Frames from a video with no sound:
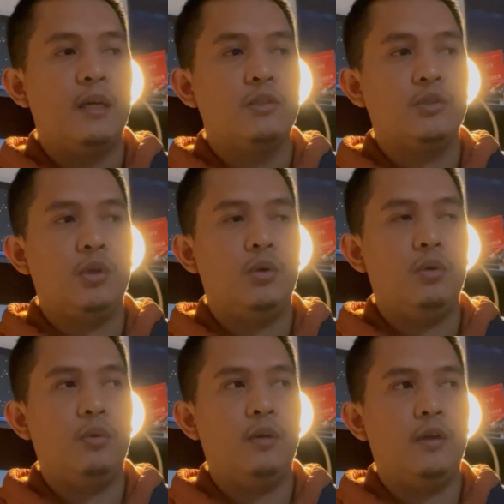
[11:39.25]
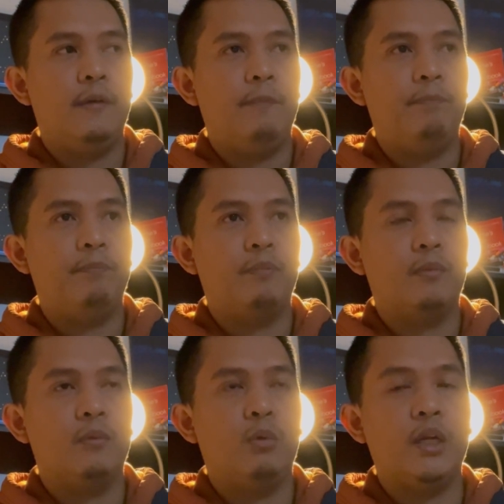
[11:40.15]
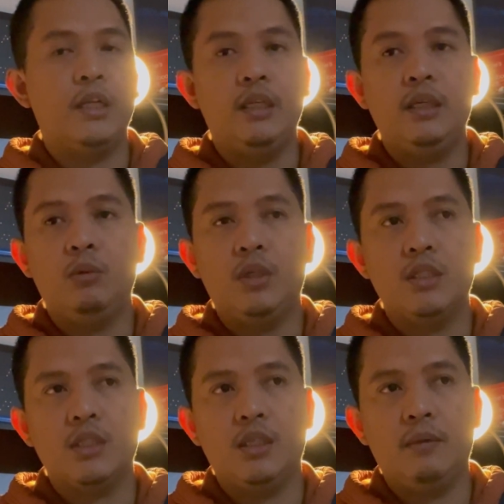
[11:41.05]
So what I did was,